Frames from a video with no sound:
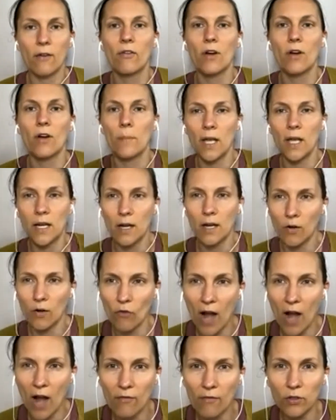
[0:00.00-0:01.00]
from it and
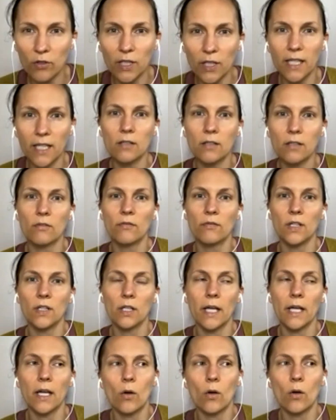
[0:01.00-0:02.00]
unravel it and feel like,